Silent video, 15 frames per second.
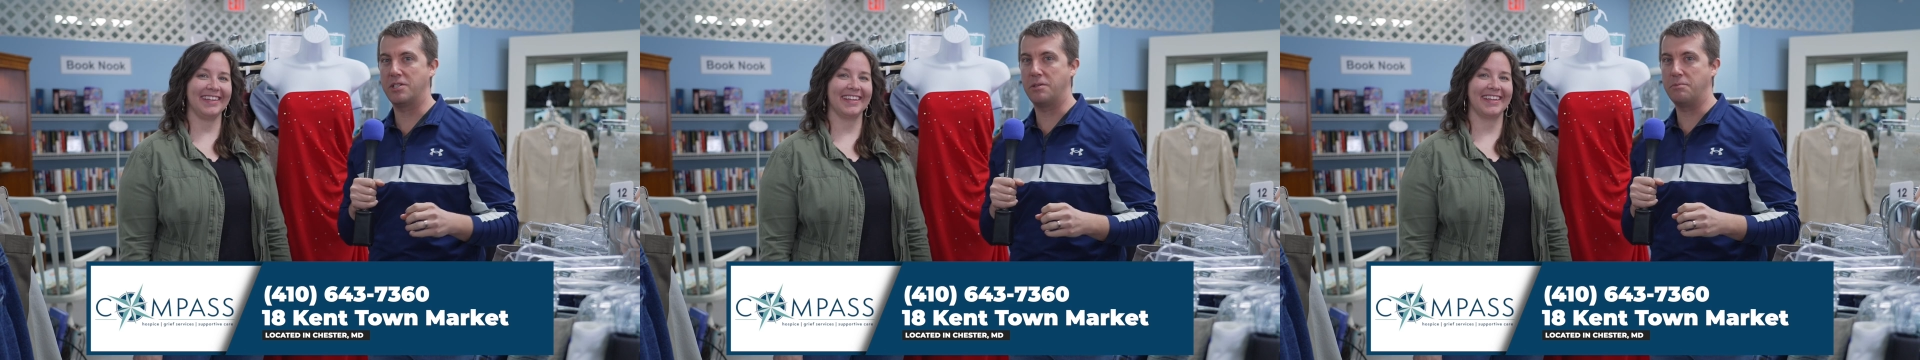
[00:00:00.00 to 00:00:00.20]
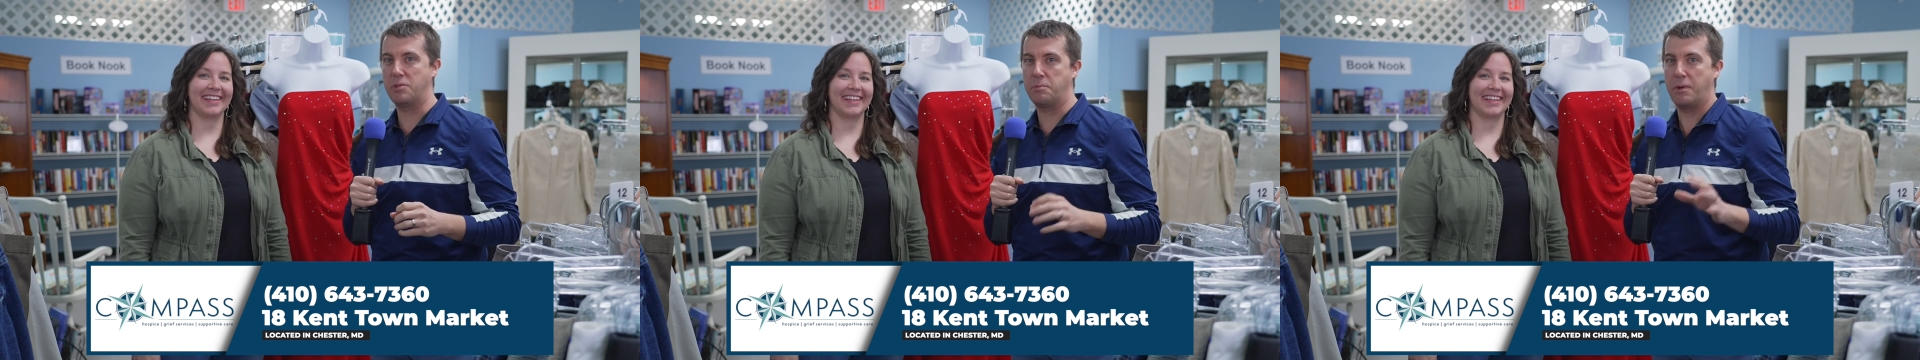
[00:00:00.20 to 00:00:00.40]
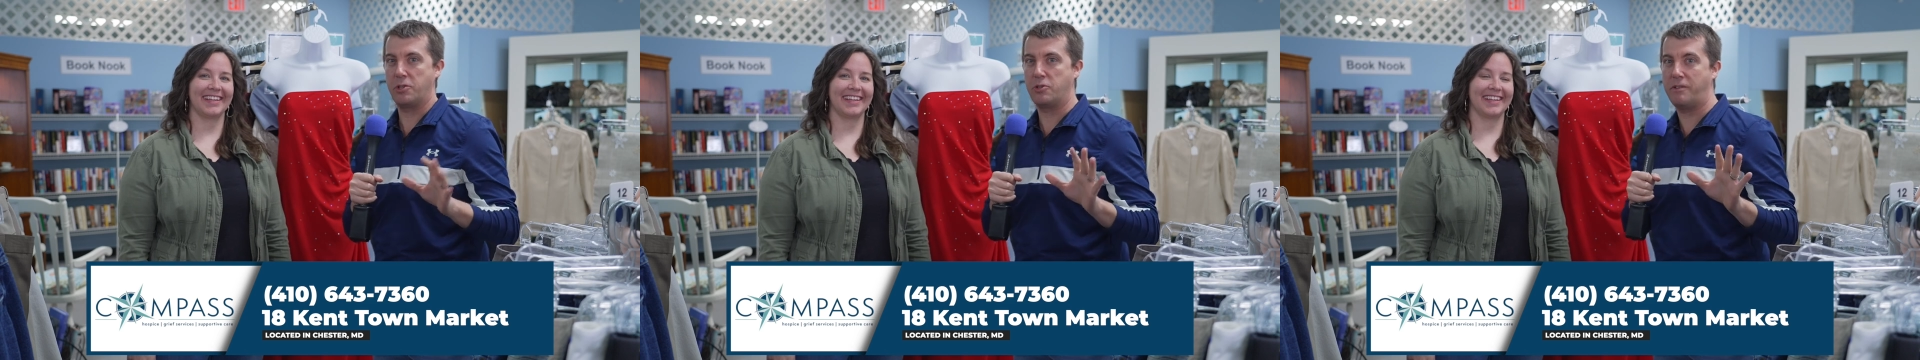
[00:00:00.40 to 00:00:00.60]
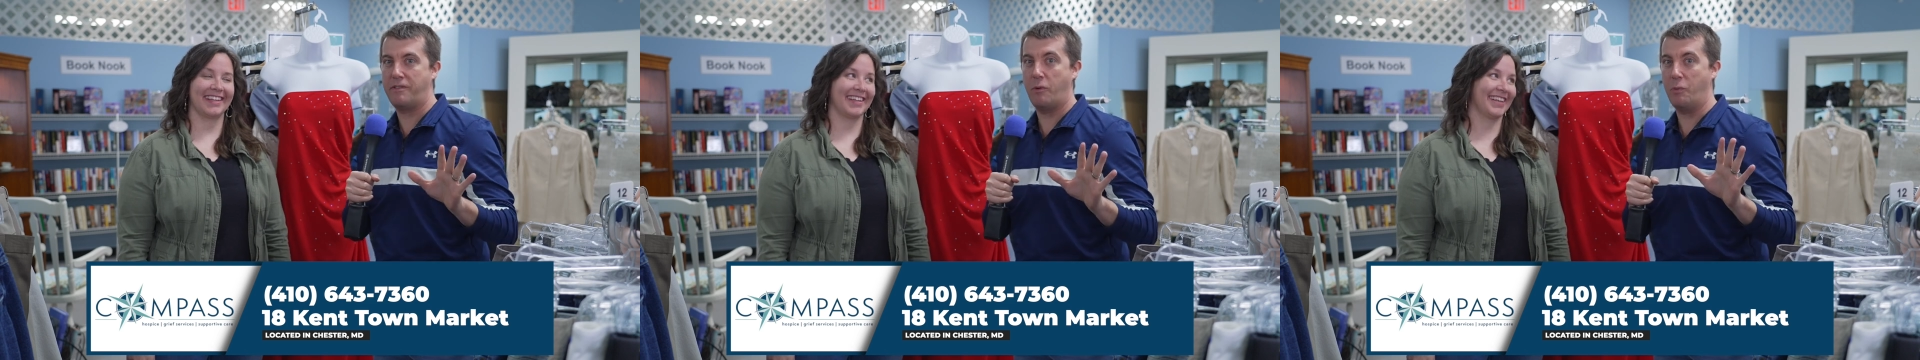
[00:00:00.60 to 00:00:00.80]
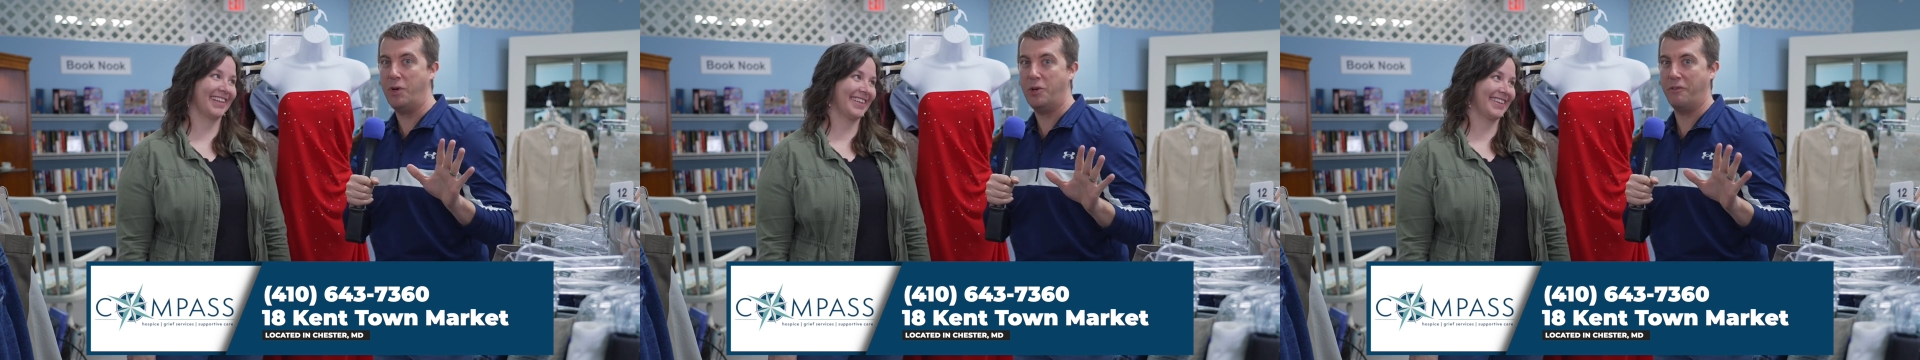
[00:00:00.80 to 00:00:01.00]
Speaker 1: some special event
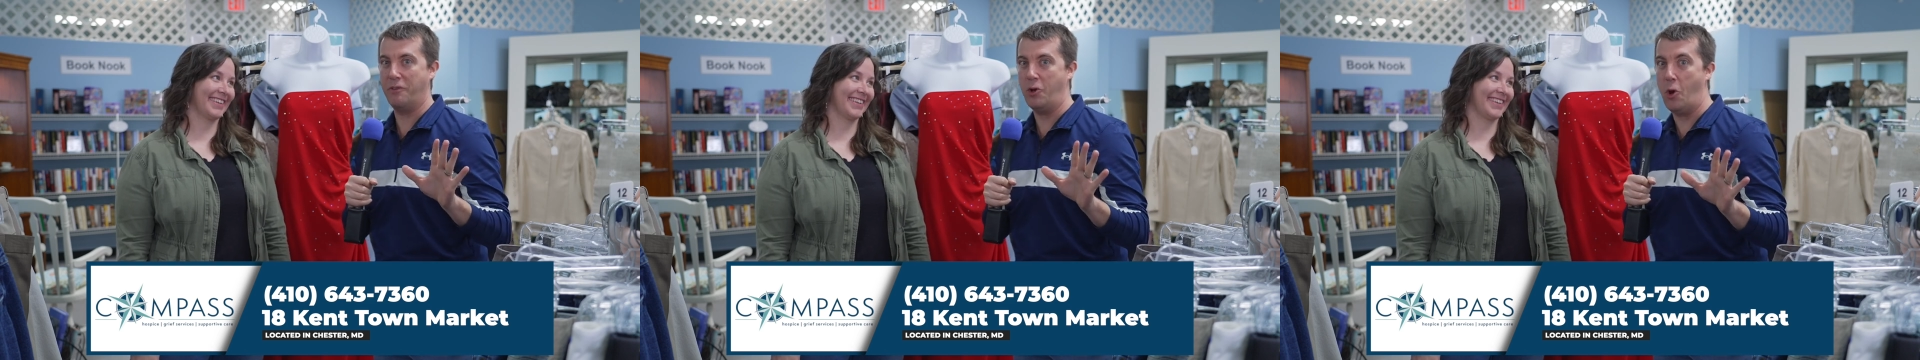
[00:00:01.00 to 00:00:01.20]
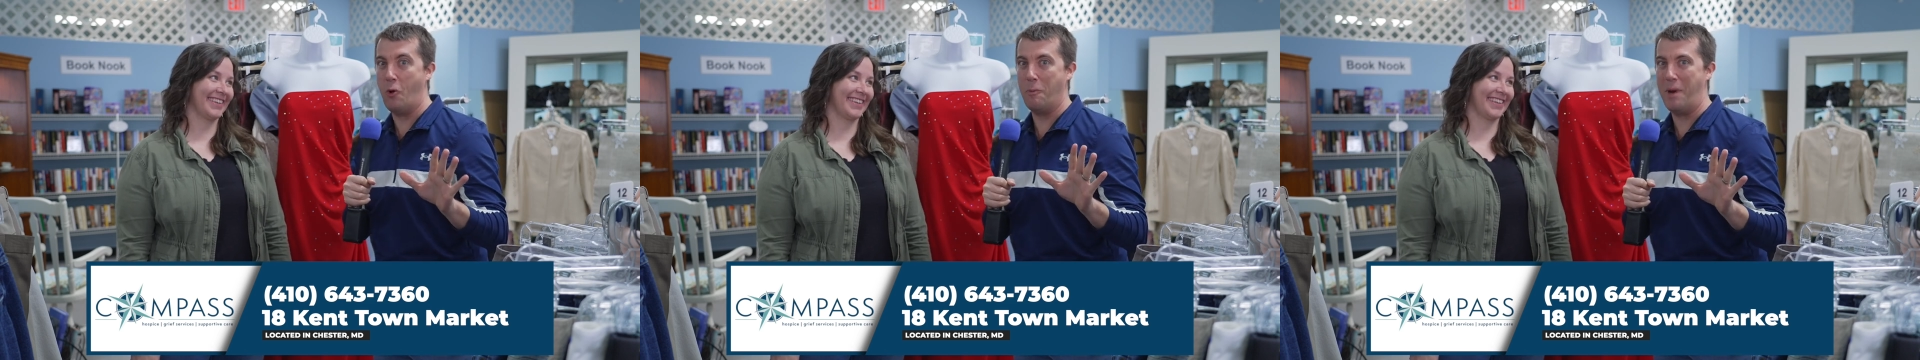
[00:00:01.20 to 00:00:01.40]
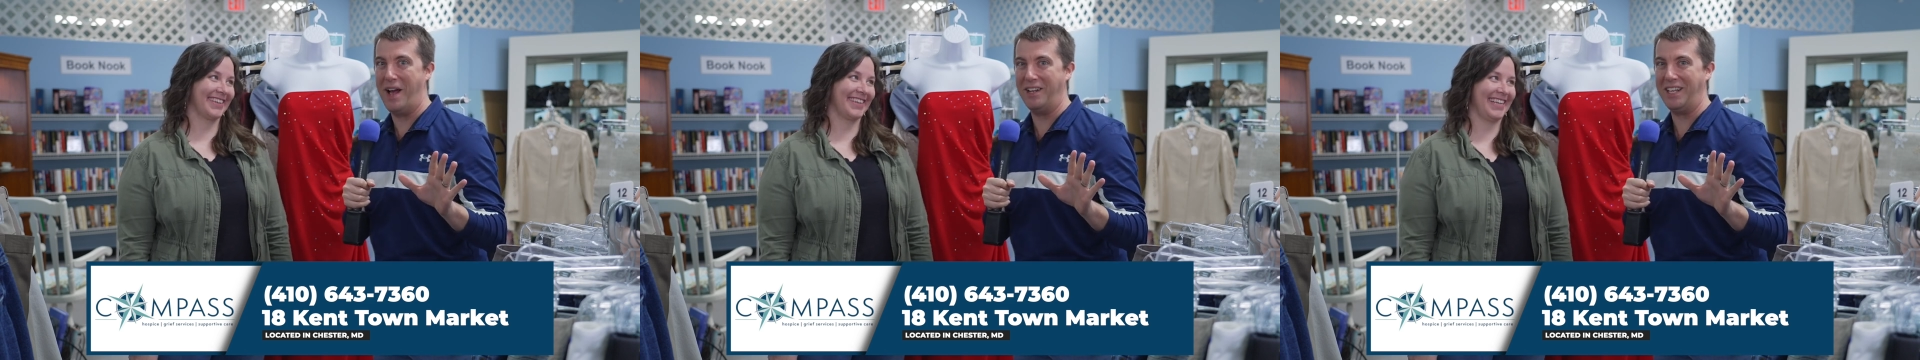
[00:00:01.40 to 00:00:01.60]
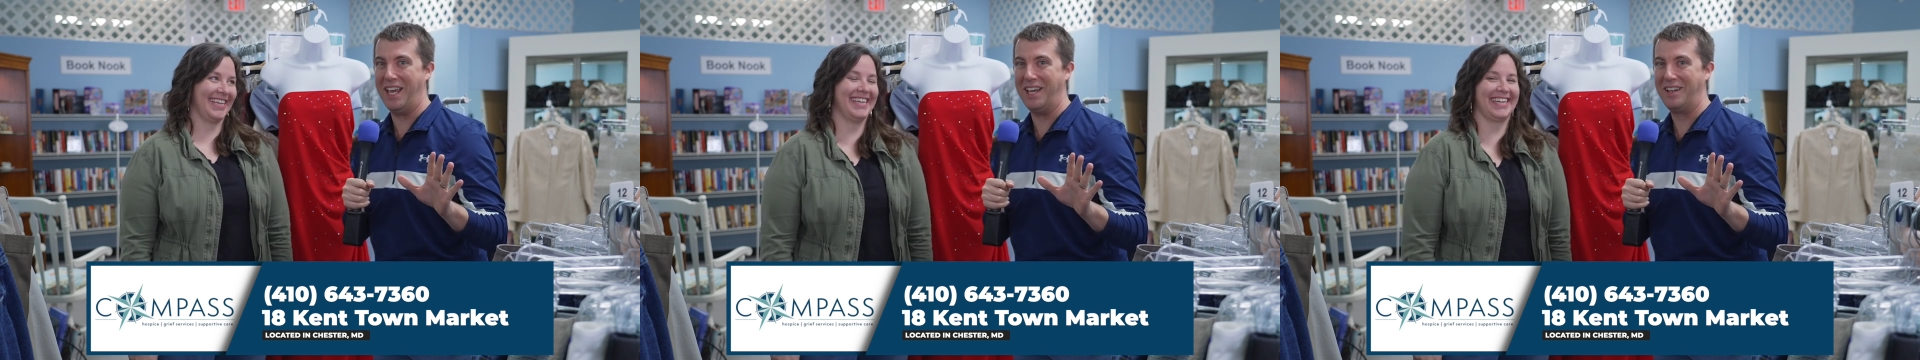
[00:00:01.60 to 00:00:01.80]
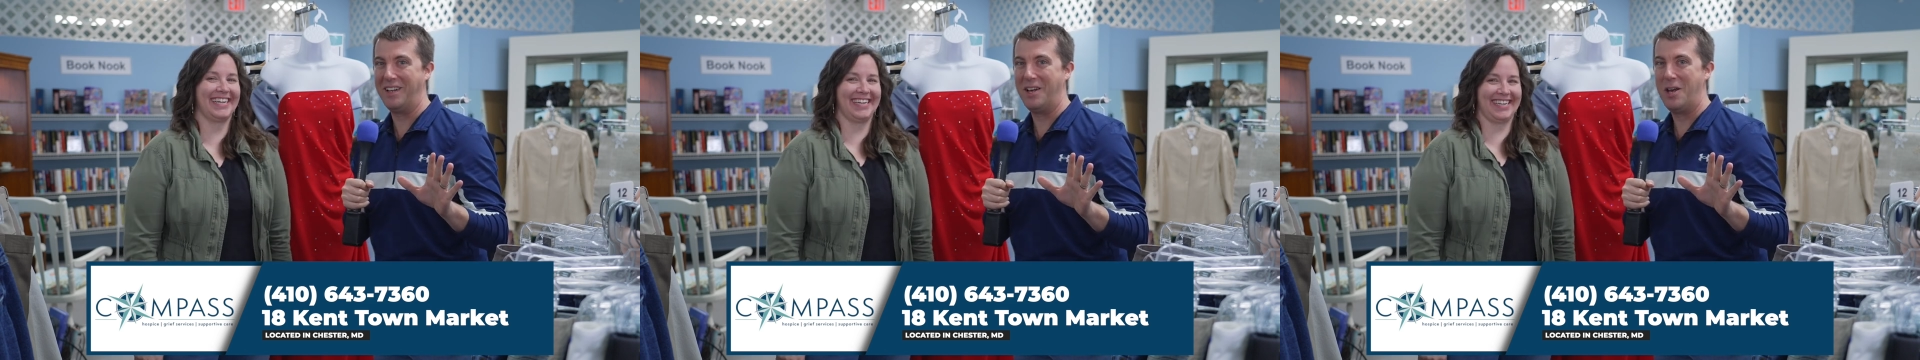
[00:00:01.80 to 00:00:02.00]
we don't even know about yet.